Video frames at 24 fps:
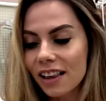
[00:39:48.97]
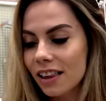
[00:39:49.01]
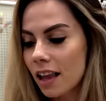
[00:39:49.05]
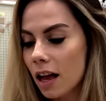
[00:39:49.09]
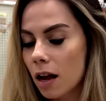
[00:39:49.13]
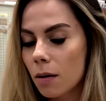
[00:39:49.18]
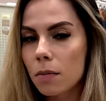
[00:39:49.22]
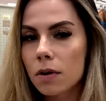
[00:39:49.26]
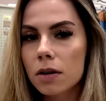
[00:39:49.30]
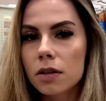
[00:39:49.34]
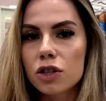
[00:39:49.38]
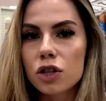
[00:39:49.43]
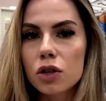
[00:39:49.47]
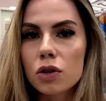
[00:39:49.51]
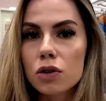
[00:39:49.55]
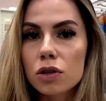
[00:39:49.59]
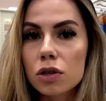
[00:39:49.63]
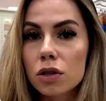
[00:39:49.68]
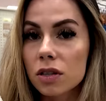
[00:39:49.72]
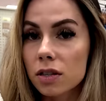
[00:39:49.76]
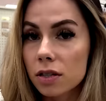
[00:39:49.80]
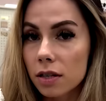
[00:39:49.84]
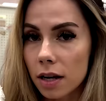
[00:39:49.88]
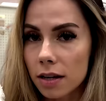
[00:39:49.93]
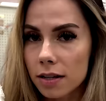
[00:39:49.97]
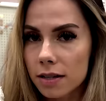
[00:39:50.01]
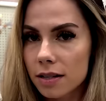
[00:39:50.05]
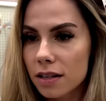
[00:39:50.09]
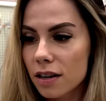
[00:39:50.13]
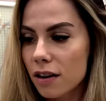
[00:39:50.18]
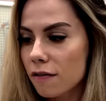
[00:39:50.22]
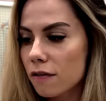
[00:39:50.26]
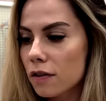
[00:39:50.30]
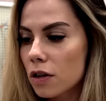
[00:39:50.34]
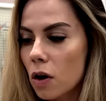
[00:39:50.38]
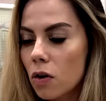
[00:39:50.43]
llamas, use your
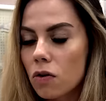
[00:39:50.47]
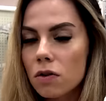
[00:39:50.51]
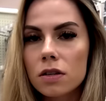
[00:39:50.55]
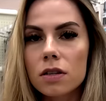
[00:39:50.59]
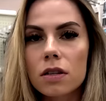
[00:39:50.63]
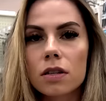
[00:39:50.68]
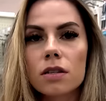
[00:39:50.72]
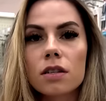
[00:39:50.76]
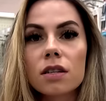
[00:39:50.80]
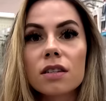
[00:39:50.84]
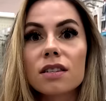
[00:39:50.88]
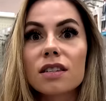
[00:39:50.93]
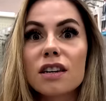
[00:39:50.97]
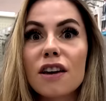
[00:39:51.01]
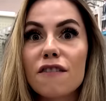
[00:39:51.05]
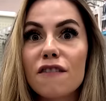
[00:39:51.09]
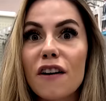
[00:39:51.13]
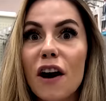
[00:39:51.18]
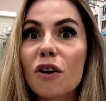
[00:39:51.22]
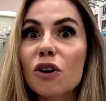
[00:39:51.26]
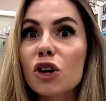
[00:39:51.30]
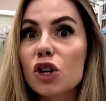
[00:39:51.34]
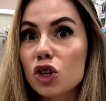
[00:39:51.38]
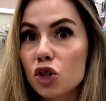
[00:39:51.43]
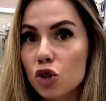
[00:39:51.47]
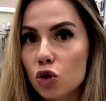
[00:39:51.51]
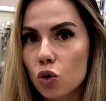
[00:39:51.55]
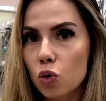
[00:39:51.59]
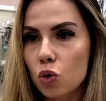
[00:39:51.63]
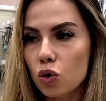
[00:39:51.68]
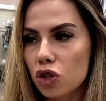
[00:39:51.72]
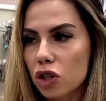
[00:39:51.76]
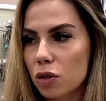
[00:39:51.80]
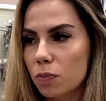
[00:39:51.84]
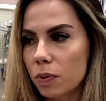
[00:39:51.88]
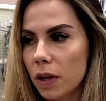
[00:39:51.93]
sensitive noses to sniff out your
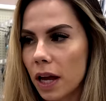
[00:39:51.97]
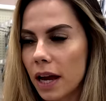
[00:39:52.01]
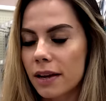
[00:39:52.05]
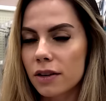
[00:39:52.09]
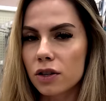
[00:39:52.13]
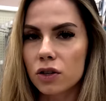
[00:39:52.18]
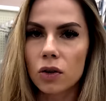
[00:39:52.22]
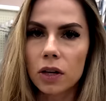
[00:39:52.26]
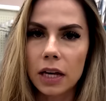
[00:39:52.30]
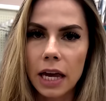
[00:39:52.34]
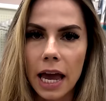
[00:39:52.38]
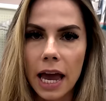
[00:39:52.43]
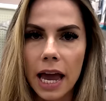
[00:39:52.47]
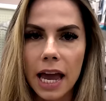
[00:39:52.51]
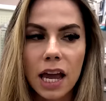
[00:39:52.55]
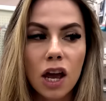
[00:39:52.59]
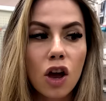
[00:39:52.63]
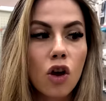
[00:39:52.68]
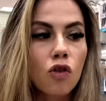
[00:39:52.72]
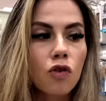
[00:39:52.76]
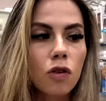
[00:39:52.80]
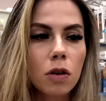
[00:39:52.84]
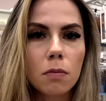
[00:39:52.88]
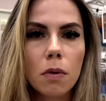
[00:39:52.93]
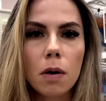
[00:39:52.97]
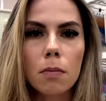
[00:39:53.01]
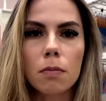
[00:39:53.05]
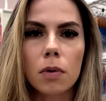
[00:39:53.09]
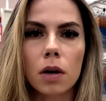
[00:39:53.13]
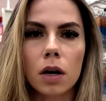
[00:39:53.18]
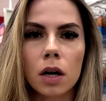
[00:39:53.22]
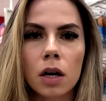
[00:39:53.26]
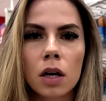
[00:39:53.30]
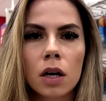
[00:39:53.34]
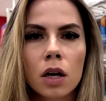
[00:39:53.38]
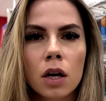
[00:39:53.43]
school supplies, okay?
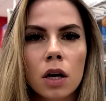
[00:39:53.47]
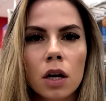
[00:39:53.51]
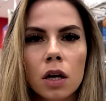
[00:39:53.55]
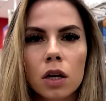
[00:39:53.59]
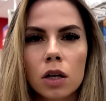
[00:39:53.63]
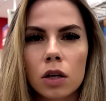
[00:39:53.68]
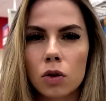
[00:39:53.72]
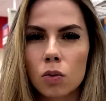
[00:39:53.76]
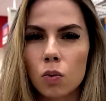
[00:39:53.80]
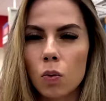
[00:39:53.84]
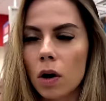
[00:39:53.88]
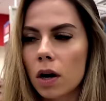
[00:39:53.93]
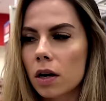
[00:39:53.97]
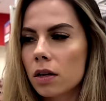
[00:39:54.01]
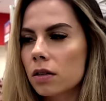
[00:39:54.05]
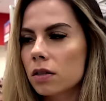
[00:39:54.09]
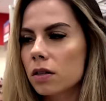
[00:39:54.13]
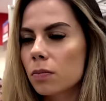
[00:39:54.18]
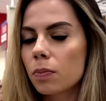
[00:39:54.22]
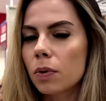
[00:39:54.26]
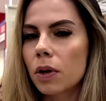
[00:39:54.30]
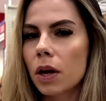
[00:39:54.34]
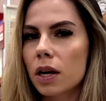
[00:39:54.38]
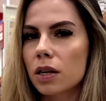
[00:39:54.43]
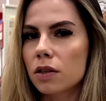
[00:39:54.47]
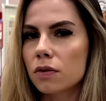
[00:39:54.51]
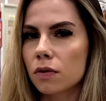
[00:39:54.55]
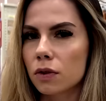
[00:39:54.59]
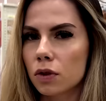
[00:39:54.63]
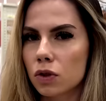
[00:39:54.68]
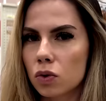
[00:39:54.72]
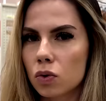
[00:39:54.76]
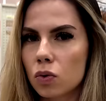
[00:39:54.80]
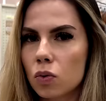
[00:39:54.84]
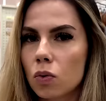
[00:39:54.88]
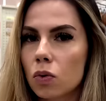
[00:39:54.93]
Remember, you want supplies for
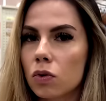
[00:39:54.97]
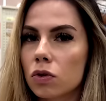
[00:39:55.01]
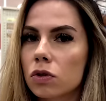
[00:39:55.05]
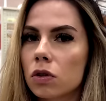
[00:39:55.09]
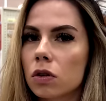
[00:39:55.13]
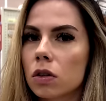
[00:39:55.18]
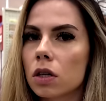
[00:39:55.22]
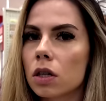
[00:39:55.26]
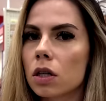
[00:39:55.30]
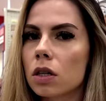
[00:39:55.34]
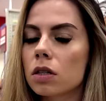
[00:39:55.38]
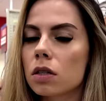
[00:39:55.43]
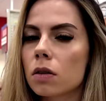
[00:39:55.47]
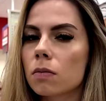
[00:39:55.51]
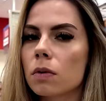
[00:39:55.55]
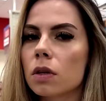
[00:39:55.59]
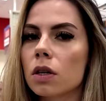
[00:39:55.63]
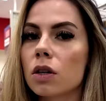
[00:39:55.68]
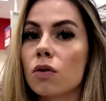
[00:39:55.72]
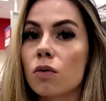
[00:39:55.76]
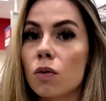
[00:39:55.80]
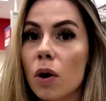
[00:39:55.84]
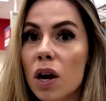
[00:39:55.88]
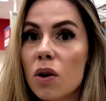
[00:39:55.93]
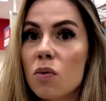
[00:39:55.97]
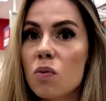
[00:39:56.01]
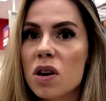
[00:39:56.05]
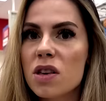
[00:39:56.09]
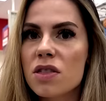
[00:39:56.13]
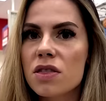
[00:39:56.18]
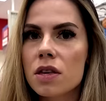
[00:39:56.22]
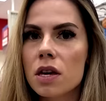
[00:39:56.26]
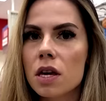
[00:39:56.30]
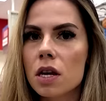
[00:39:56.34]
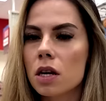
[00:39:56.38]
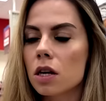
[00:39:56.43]
school, so you need something to write with,
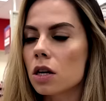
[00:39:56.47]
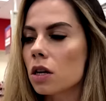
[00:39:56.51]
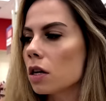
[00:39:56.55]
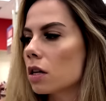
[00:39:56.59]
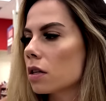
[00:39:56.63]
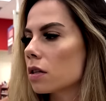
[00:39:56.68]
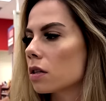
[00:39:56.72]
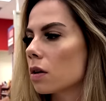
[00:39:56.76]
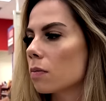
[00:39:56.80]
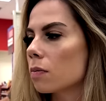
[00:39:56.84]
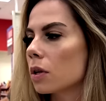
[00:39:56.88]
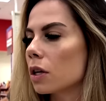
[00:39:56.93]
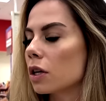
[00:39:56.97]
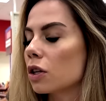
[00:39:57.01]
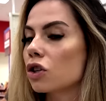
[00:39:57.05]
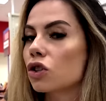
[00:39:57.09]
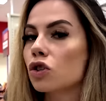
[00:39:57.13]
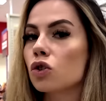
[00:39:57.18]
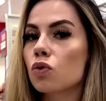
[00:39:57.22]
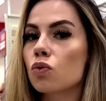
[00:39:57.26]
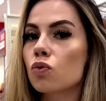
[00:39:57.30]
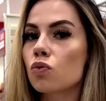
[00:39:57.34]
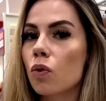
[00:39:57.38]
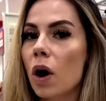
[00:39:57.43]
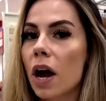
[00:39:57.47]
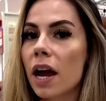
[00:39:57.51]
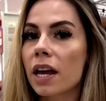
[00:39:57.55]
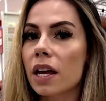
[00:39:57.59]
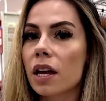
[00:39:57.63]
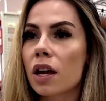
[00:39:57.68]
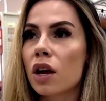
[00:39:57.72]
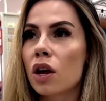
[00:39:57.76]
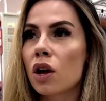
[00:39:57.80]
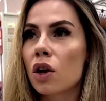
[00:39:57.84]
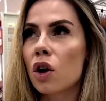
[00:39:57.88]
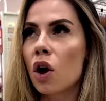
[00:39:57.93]
and you need something to write
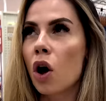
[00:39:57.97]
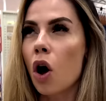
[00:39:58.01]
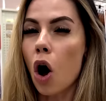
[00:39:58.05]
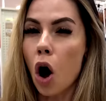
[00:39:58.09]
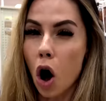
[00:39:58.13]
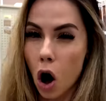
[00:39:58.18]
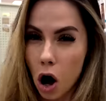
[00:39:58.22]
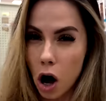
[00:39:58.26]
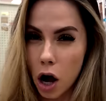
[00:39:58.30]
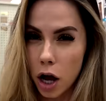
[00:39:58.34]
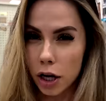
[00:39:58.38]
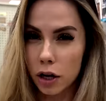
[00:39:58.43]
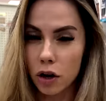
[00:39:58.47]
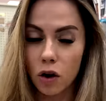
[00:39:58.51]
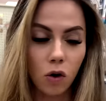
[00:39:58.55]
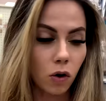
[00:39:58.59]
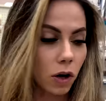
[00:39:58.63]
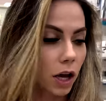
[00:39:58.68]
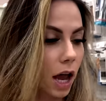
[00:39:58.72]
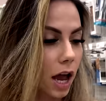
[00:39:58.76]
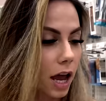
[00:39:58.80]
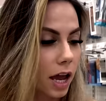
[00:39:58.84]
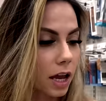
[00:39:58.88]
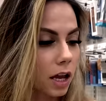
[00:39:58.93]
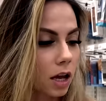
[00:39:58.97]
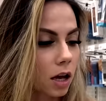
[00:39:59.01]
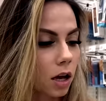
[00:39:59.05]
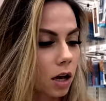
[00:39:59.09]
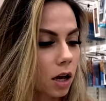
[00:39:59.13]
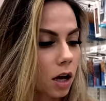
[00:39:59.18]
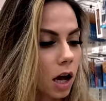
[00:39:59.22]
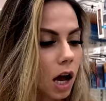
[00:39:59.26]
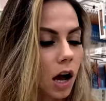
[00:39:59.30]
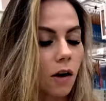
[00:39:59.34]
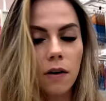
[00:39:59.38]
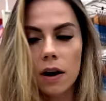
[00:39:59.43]
on, okay?
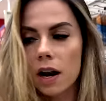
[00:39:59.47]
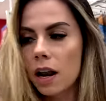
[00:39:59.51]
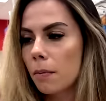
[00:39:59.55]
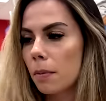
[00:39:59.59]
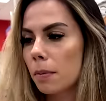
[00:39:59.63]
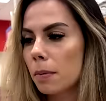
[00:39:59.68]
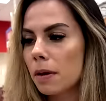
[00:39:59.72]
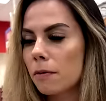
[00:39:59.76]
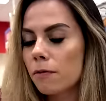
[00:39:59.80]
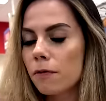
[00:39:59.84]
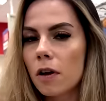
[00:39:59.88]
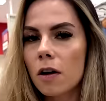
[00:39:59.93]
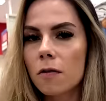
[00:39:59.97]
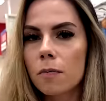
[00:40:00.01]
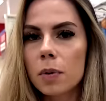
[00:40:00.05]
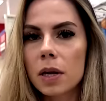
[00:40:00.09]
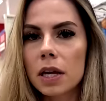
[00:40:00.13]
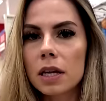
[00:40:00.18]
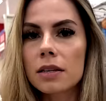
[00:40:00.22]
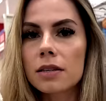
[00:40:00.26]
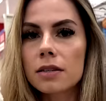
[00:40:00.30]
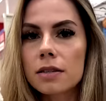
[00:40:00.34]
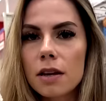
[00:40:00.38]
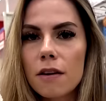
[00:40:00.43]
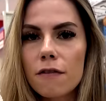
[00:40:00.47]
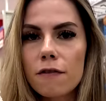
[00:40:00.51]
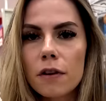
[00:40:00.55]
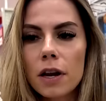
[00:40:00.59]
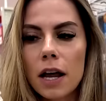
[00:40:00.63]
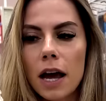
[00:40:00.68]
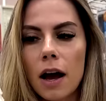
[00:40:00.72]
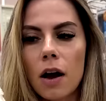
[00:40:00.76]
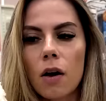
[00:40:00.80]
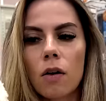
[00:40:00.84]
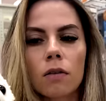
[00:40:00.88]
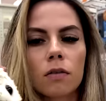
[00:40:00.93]
Alright, Llama Bean, Fluffbean, sniff it
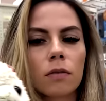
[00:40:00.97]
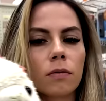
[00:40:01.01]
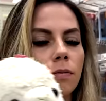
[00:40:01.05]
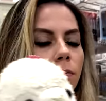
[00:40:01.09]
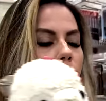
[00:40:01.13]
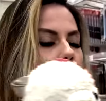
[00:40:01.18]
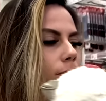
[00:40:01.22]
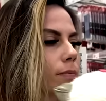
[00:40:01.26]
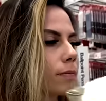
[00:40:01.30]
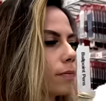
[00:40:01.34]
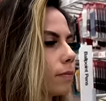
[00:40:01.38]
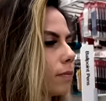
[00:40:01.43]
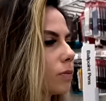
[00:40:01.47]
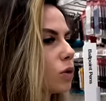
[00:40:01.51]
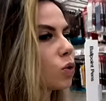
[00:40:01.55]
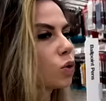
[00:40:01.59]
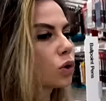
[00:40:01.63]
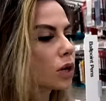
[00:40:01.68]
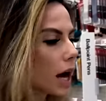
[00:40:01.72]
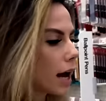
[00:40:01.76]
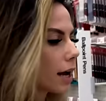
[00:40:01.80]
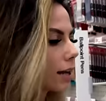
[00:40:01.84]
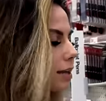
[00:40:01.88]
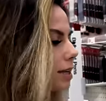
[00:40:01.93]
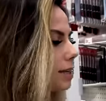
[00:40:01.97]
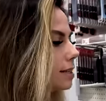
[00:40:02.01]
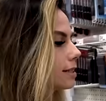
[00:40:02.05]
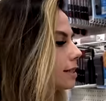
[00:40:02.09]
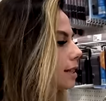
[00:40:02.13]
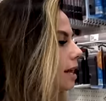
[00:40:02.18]
out. You got this,